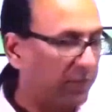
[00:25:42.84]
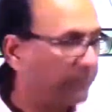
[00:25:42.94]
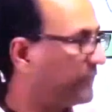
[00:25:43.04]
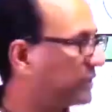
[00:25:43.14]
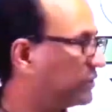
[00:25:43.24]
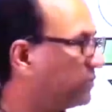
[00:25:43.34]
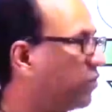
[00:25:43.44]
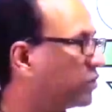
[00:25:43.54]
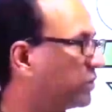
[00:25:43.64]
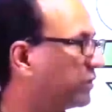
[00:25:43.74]
but
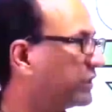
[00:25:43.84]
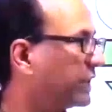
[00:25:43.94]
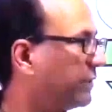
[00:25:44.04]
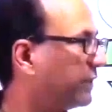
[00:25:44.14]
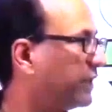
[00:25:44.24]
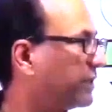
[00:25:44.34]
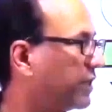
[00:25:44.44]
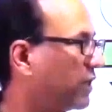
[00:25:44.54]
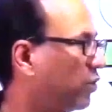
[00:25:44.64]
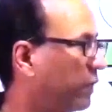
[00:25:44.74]
most of the time it is
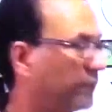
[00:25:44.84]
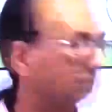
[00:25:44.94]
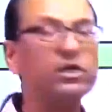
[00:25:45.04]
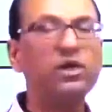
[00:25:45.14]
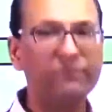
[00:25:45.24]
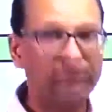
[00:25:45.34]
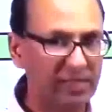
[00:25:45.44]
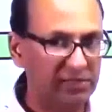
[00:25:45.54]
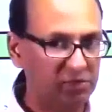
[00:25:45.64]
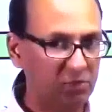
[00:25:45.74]
undergoing
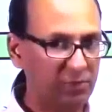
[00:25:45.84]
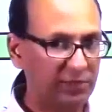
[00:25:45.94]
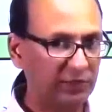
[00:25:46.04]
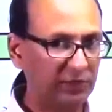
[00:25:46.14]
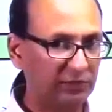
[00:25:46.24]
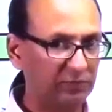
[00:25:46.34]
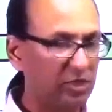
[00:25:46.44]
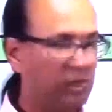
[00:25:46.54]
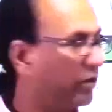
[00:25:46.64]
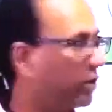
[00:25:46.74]
menstruation,
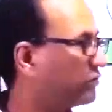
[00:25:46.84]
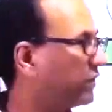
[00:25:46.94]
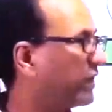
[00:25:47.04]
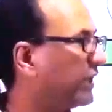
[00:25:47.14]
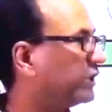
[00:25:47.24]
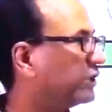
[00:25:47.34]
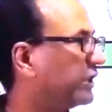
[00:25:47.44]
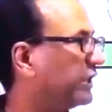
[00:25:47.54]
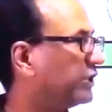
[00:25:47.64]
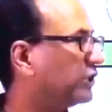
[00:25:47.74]
because fertilization
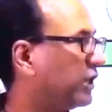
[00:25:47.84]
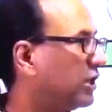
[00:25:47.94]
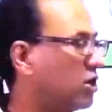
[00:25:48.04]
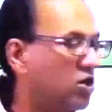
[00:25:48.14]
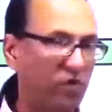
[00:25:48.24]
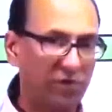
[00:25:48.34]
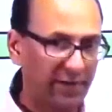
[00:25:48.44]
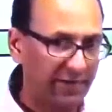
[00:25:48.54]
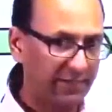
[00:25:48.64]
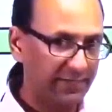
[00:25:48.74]
is a
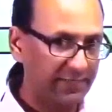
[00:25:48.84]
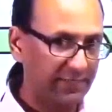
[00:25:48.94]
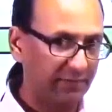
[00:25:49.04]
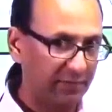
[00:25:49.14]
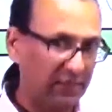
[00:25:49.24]
rare event.